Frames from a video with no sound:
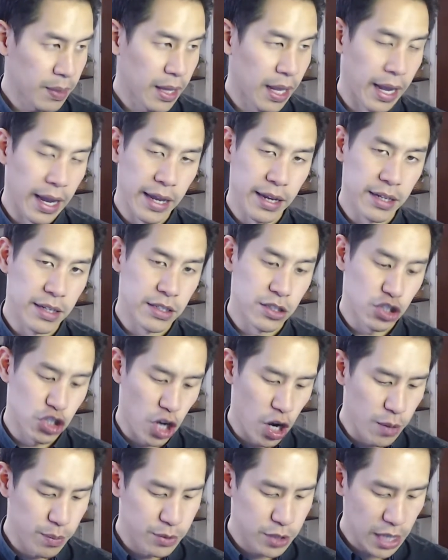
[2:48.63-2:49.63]
In
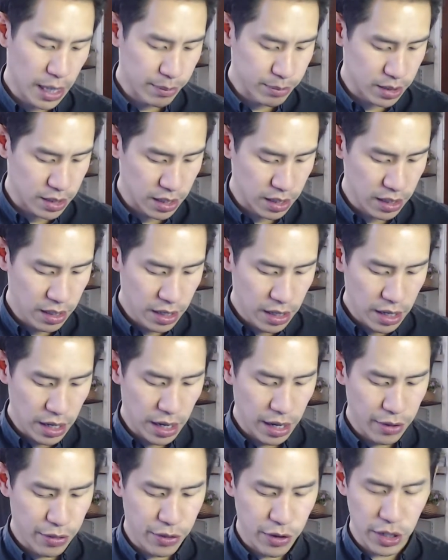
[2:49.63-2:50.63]
Job chapter
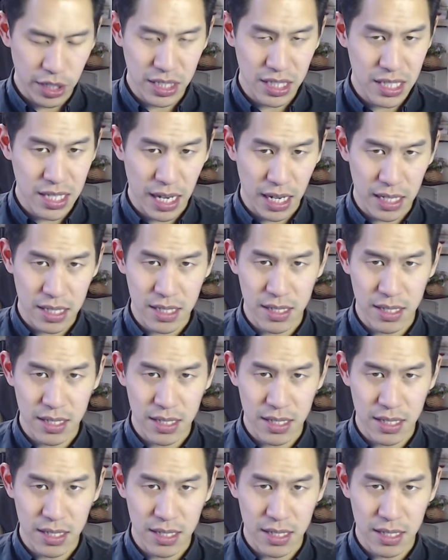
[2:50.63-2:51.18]
36